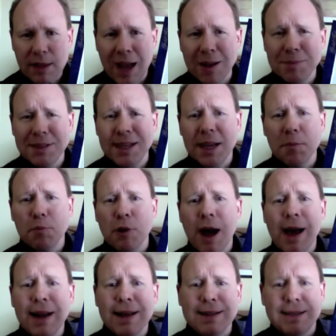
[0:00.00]
I'm seeing
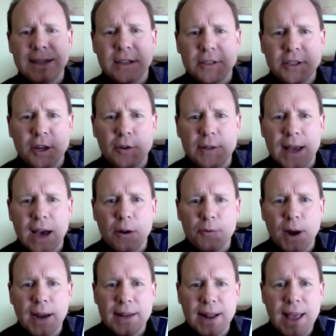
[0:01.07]
product deals go down
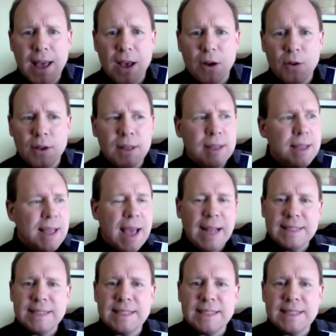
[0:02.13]
right now at